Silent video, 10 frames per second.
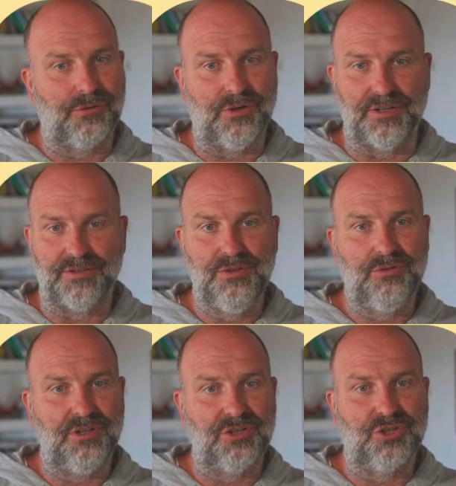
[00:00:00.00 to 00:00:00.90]
course you
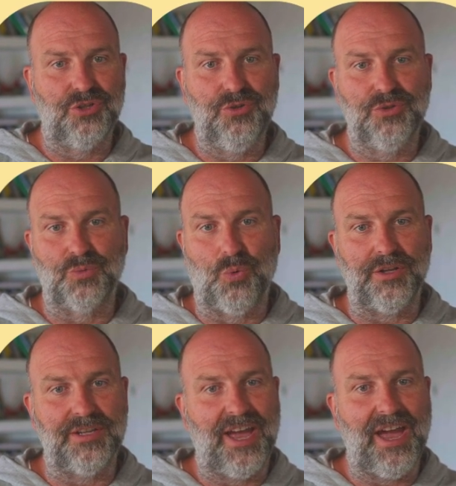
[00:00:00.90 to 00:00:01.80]
can choose
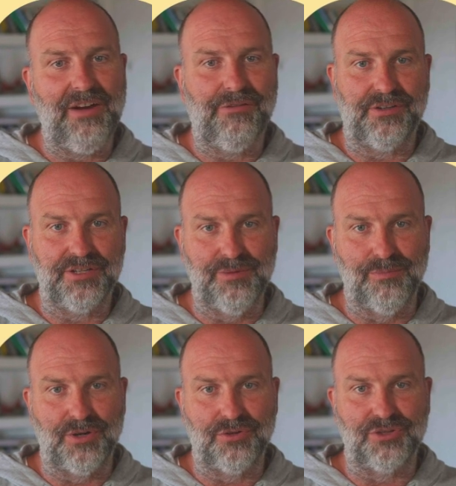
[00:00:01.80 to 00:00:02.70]
whatever
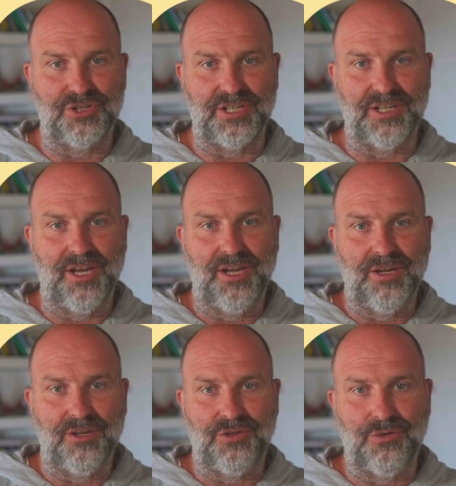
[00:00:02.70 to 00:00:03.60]
emoji
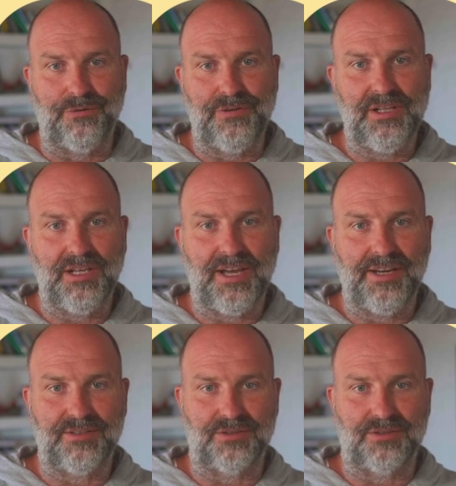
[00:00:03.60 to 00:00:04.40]
you feel like.